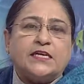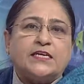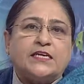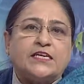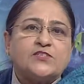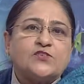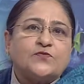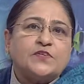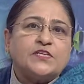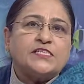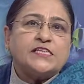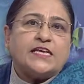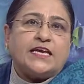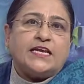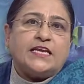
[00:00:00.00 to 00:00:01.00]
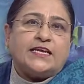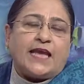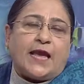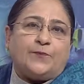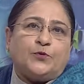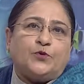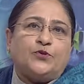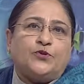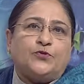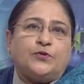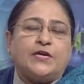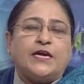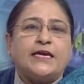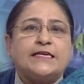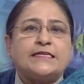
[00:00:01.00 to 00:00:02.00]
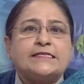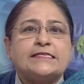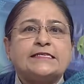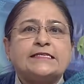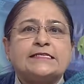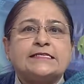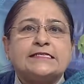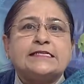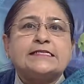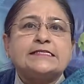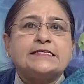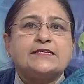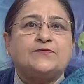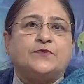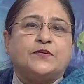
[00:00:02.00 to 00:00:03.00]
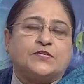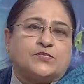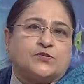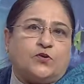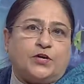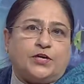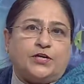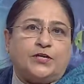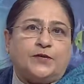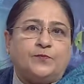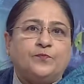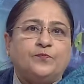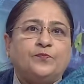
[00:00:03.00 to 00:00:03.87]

In case of this alkaptonuria, it is a recessive disorder.